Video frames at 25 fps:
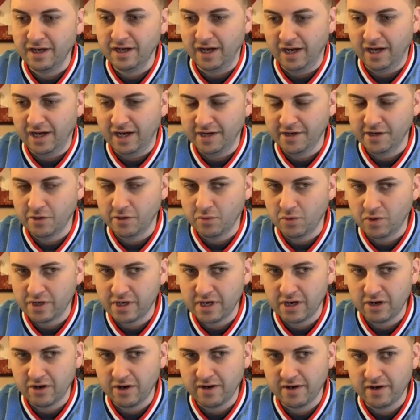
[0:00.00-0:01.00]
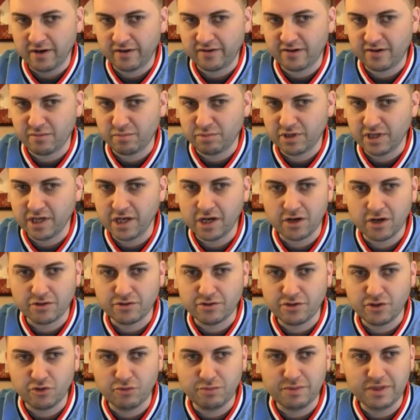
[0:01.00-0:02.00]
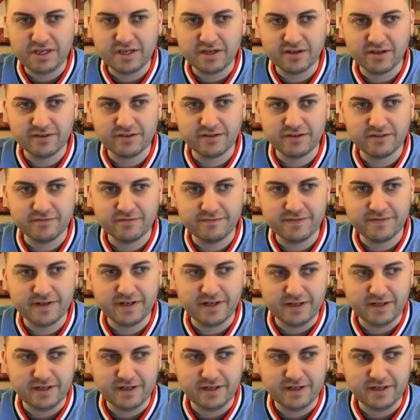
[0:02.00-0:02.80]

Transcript: I know we'll carry an extra player or two because of